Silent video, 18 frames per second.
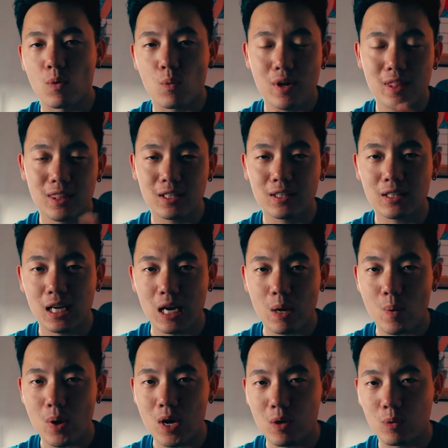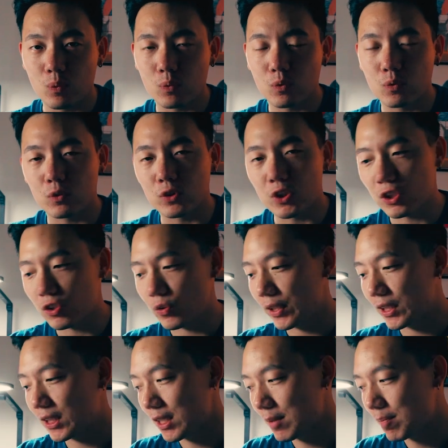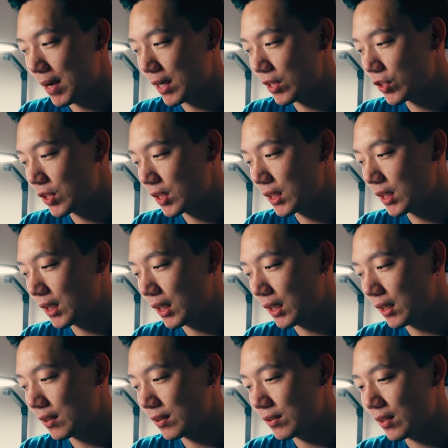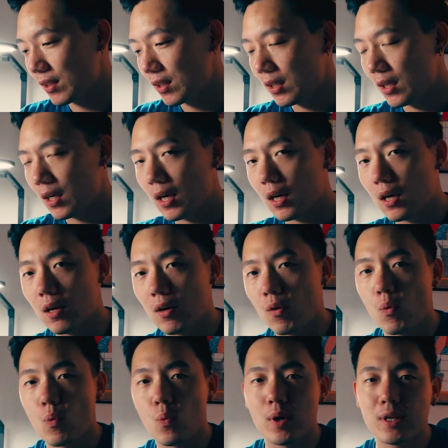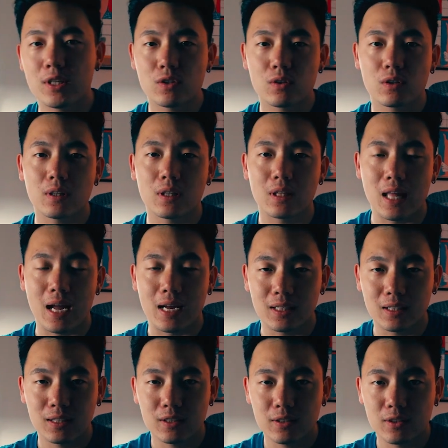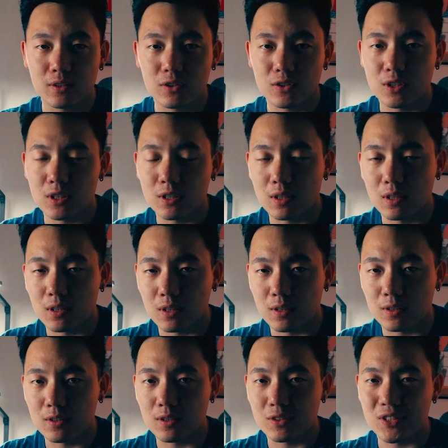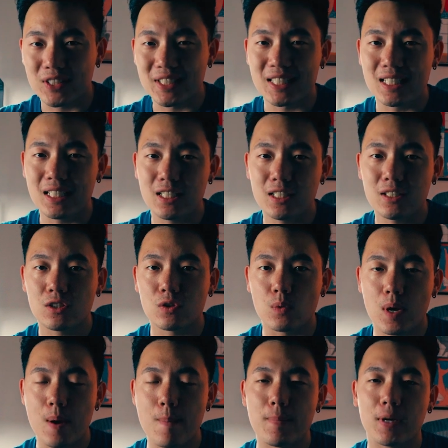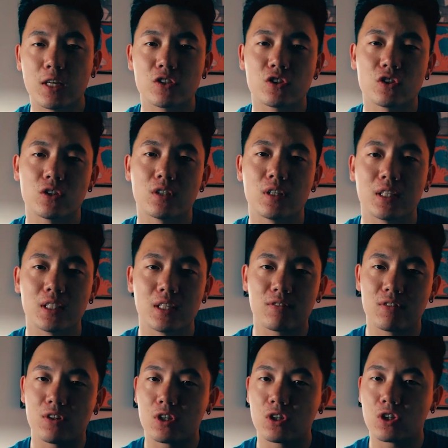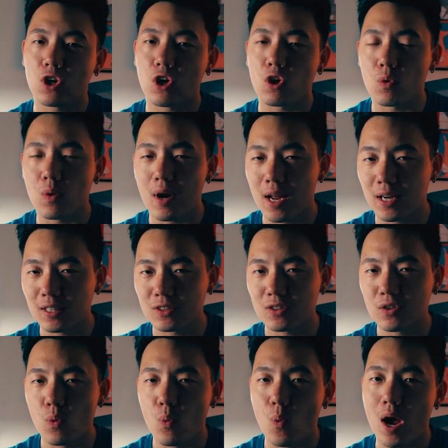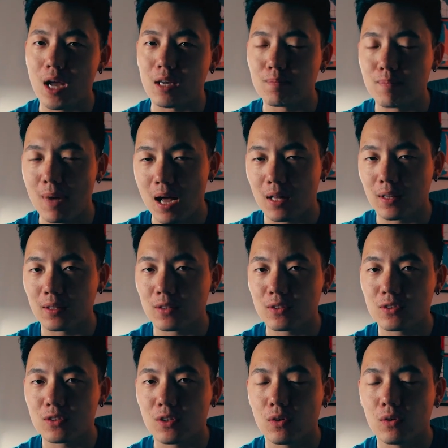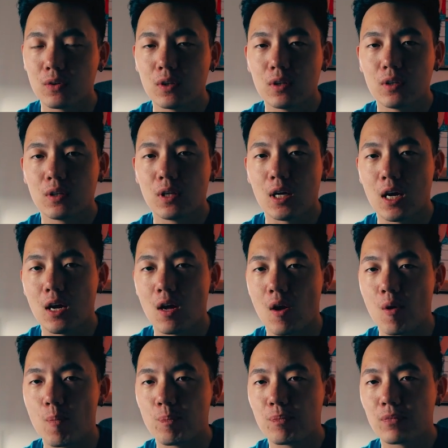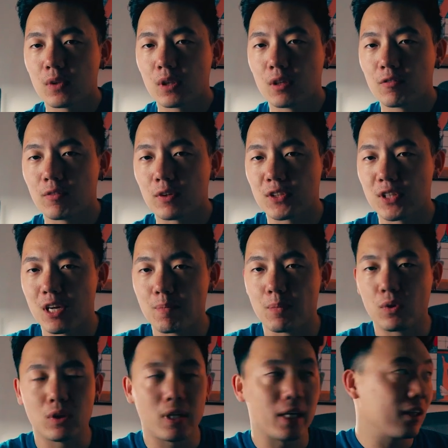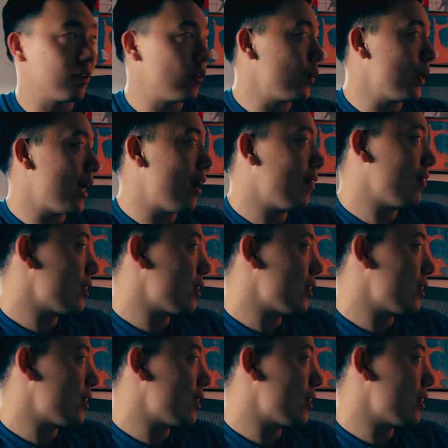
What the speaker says: one thing that I wanna just quickly mention is when you are lighting your scene, you wanna make sure that you have the correct white balance. So for example, like we have